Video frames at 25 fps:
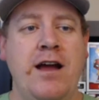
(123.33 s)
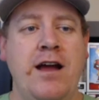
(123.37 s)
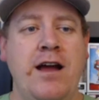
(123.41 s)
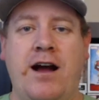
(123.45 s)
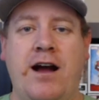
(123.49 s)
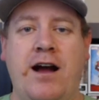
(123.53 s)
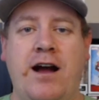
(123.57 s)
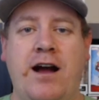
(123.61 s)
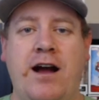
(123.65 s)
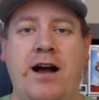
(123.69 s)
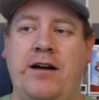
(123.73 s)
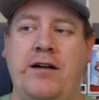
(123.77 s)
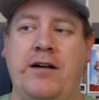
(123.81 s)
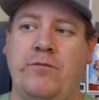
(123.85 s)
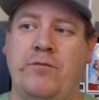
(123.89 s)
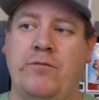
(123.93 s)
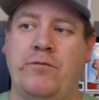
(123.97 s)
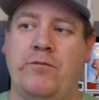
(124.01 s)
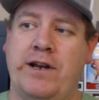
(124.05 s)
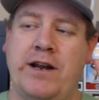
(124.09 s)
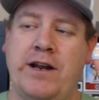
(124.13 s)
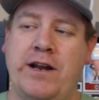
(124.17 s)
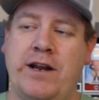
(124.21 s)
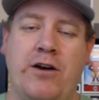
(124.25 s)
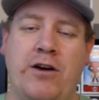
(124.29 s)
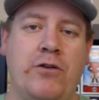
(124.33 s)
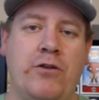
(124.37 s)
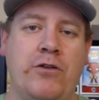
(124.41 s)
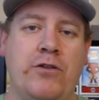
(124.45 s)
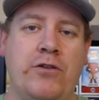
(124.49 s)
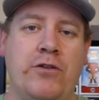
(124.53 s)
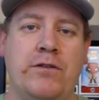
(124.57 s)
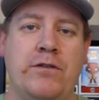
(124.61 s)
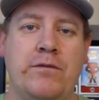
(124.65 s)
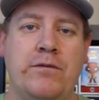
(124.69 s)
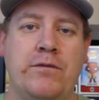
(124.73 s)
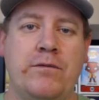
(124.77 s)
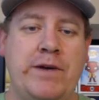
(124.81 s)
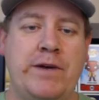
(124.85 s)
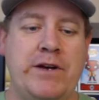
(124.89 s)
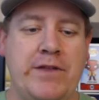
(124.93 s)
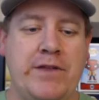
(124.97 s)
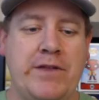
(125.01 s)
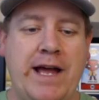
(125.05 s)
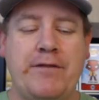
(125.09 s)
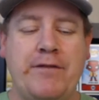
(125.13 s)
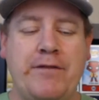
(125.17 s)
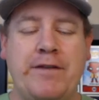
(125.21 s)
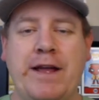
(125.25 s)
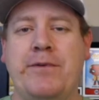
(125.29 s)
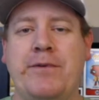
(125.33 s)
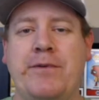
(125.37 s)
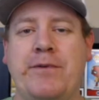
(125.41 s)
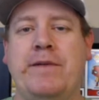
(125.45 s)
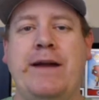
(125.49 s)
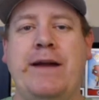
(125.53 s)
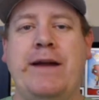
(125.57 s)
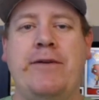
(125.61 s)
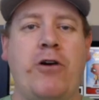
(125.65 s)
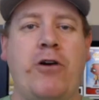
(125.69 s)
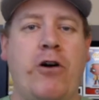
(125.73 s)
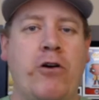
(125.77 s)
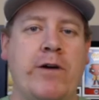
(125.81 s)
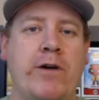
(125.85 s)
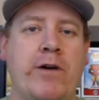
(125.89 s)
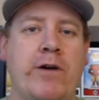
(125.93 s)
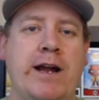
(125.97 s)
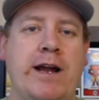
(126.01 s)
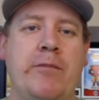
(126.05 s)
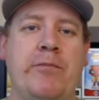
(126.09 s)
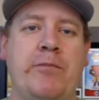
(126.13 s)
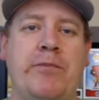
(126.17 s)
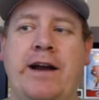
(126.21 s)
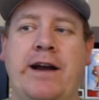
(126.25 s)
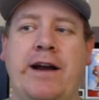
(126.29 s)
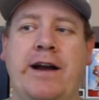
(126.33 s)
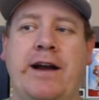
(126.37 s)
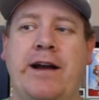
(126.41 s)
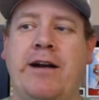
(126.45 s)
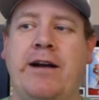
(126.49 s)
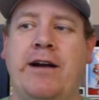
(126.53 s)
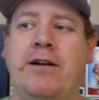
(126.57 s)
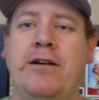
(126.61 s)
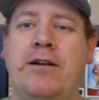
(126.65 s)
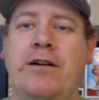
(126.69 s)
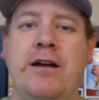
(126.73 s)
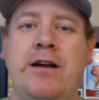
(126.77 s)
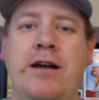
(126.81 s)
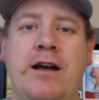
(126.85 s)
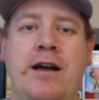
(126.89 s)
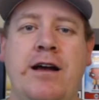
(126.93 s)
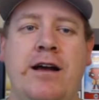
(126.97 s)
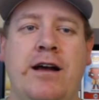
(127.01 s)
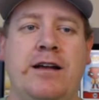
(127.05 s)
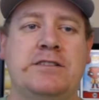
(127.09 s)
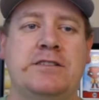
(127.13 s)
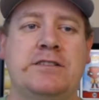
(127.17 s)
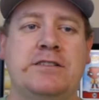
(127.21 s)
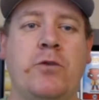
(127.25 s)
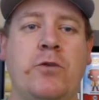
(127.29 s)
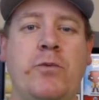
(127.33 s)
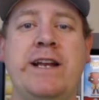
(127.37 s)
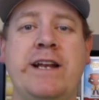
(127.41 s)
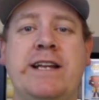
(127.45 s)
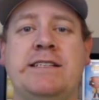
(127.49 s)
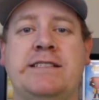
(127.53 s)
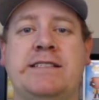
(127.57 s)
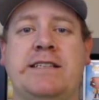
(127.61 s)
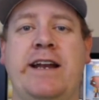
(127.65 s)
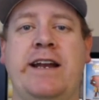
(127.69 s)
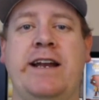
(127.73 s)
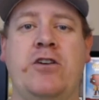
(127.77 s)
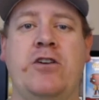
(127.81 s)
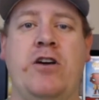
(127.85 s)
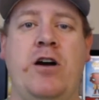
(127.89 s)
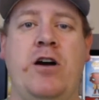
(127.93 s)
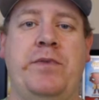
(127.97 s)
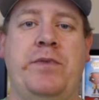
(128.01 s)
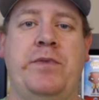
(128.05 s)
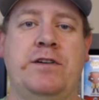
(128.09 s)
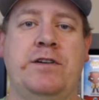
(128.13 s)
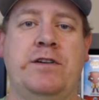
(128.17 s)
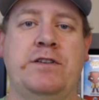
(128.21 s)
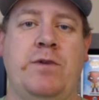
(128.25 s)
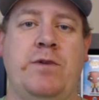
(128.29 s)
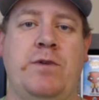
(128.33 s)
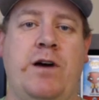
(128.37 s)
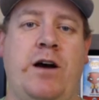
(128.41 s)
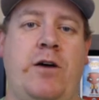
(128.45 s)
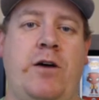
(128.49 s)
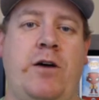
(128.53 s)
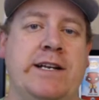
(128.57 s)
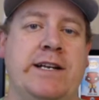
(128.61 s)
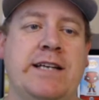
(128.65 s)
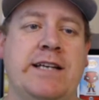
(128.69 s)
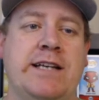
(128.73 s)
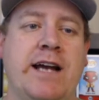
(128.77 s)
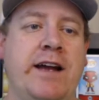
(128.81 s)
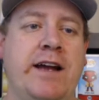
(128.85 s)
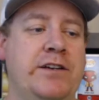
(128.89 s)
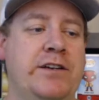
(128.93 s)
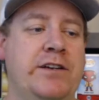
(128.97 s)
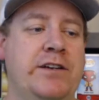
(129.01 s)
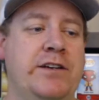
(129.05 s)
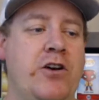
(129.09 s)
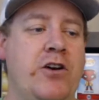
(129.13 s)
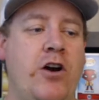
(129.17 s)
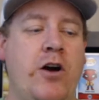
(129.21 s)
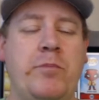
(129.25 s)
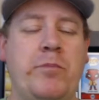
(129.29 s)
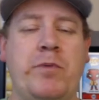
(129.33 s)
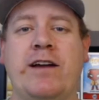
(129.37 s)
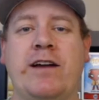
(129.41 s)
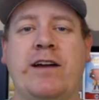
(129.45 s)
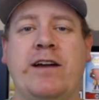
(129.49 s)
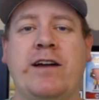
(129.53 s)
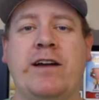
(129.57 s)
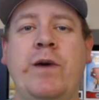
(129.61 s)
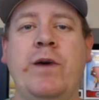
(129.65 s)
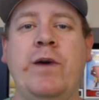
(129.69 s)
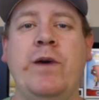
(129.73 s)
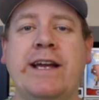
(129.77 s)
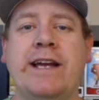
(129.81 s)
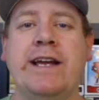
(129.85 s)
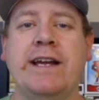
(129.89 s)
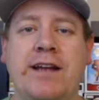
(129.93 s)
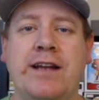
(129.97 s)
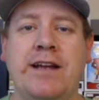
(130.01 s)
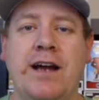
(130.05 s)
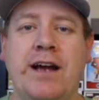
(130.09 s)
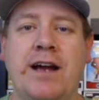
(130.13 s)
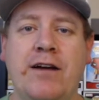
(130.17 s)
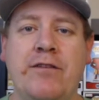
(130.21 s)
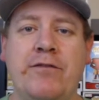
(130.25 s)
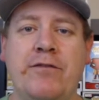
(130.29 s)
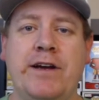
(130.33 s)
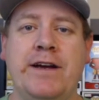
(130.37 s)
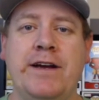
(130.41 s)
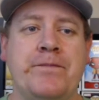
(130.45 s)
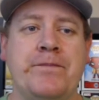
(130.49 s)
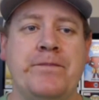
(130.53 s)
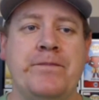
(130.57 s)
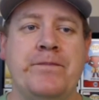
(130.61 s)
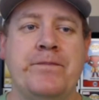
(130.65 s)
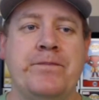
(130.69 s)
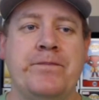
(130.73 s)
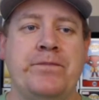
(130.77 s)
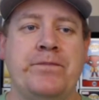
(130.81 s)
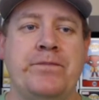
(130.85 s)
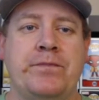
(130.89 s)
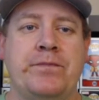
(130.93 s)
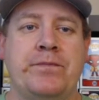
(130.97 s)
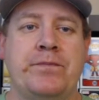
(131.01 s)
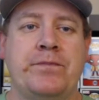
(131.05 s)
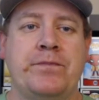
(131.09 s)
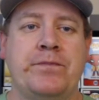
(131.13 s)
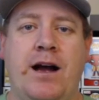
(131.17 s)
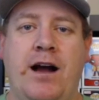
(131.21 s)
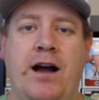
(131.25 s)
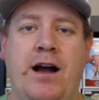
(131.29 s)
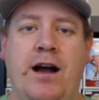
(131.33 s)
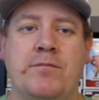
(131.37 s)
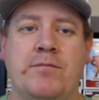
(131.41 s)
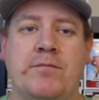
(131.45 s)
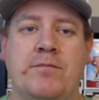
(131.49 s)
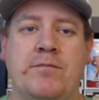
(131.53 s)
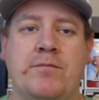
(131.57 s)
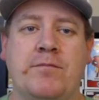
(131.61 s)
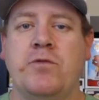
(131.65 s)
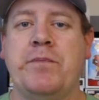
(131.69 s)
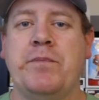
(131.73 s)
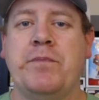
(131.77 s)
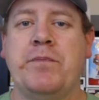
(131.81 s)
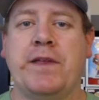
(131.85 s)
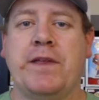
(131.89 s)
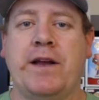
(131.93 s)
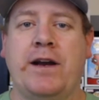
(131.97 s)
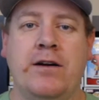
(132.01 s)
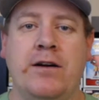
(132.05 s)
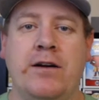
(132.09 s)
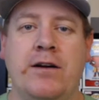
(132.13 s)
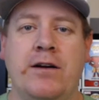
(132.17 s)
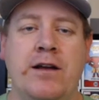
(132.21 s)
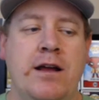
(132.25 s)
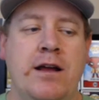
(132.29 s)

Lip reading: we knew that family, they were all going up there. So we decided to go up there as well. We decided to go up and make a weekend of it. So we went up there.